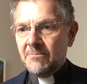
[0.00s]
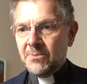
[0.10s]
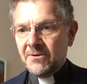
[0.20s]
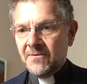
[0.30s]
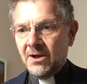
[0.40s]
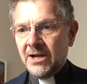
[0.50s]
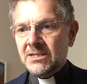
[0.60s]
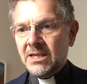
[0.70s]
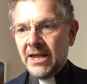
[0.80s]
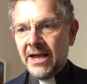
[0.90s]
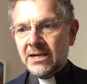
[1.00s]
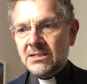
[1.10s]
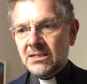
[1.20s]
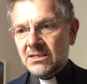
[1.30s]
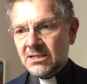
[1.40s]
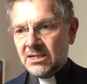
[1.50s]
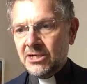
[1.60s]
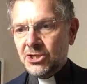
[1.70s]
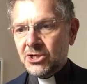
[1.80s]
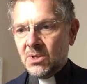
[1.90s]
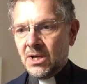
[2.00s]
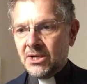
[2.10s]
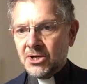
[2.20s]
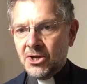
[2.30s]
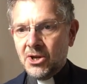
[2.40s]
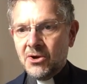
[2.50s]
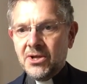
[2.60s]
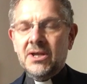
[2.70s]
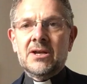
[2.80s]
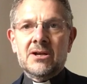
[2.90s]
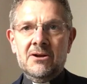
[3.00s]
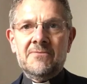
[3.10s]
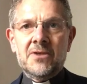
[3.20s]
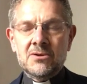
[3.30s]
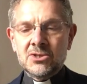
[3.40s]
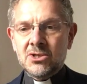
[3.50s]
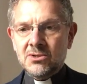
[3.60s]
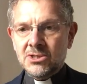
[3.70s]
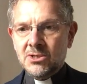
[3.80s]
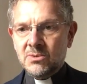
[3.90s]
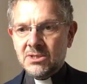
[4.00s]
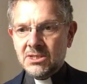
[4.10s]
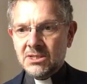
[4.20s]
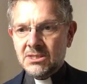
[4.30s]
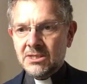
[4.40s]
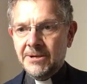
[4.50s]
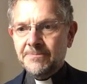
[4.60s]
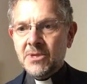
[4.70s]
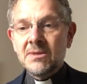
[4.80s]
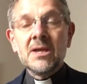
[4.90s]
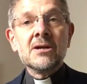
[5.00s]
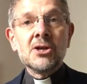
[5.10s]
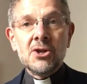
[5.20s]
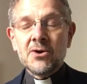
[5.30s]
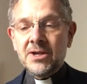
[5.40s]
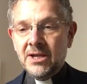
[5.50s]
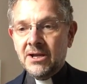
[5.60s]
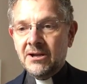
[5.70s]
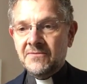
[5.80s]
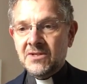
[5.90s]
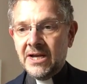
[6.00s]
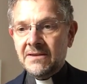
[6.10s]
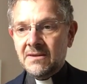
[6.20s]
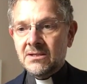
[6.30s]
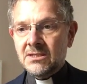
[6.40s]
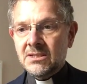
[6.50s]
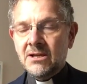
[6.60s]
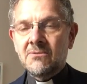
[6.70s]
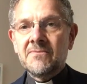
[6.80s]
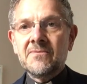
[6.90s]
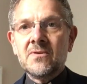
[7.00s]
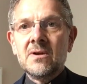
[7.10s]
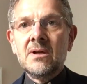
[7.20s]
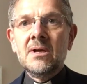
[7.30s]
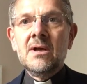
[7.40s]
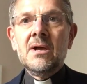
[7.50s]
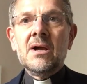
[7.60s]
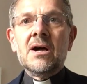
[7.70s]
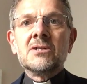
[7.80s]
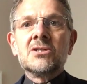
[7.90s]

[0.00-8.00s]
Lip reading: provides the existential unlocking of those consequences, the unlocking of death itself. And